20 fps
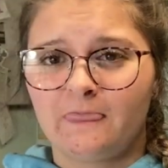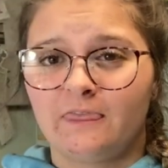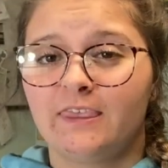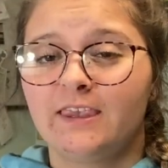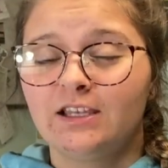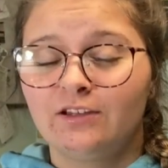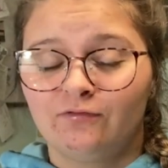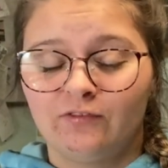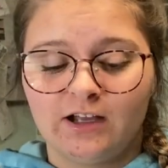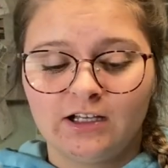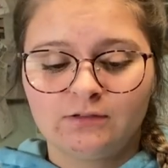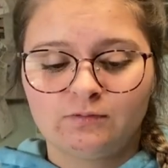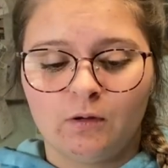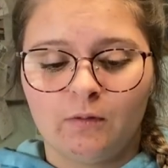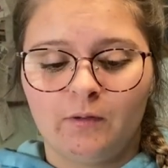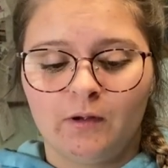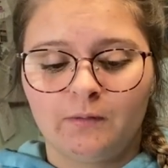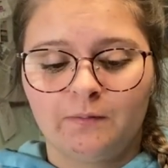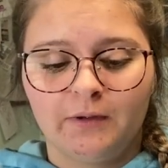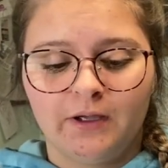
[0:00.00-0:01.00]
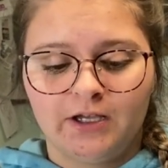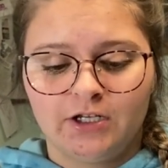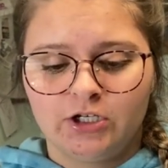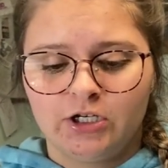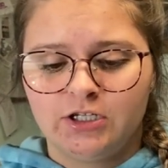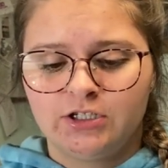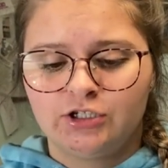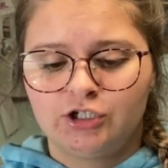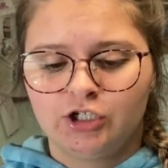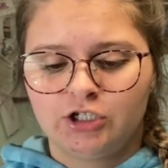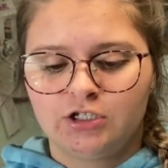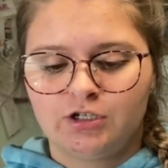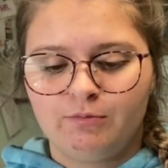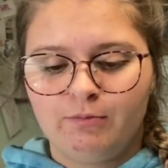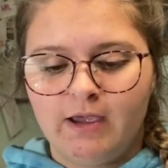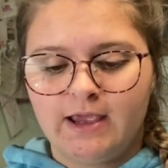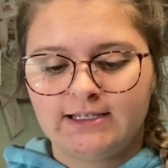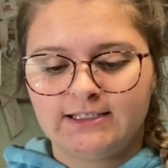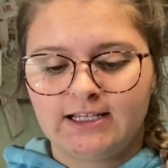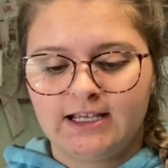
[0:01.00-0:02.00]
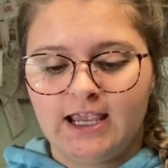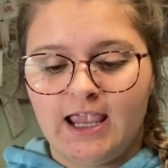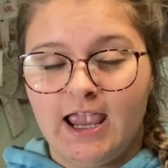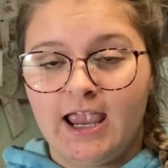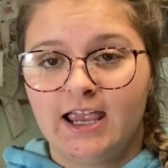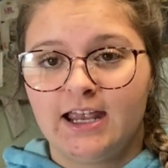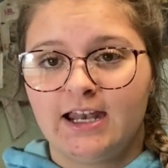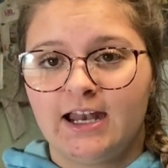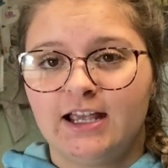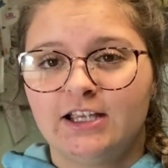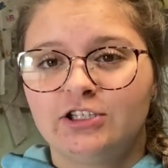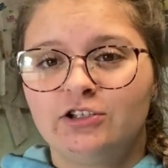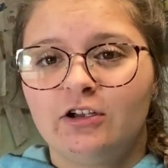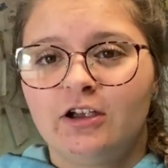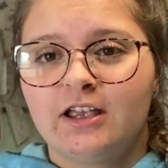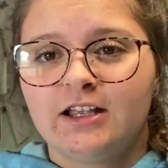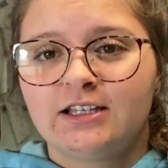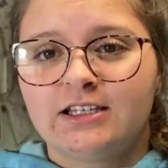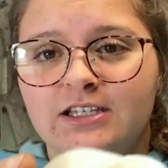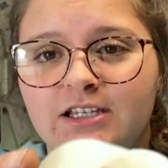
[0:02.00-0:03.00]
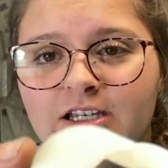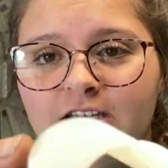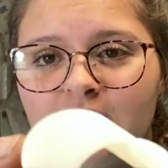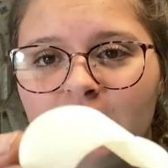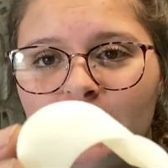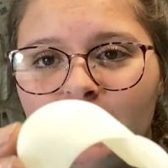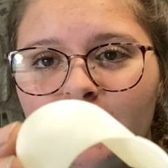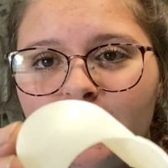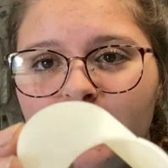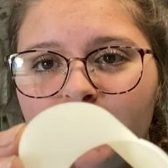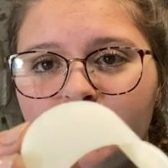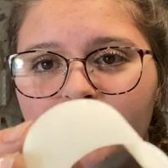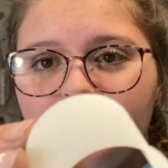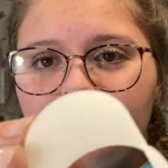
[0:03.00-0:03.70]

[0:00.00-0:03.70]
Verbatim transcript: This flexible build plate is just amazing, and as you can see here,